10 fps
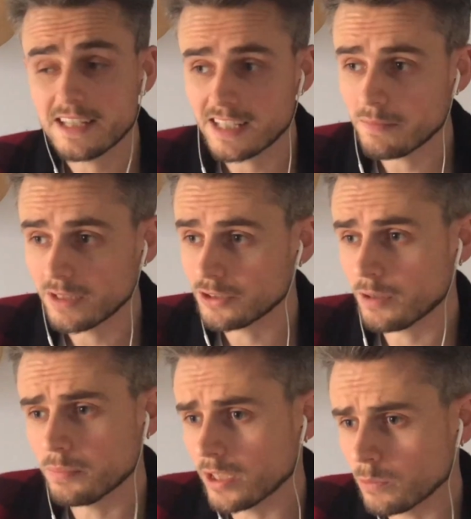gave me the
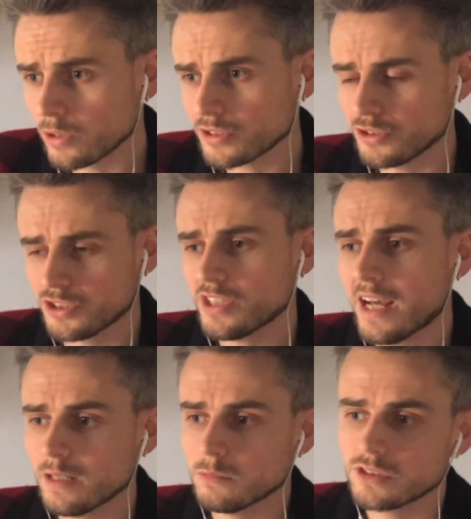job, but it wasn't just
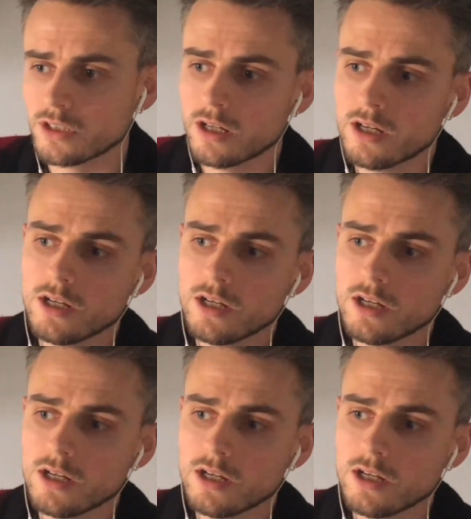that; it was the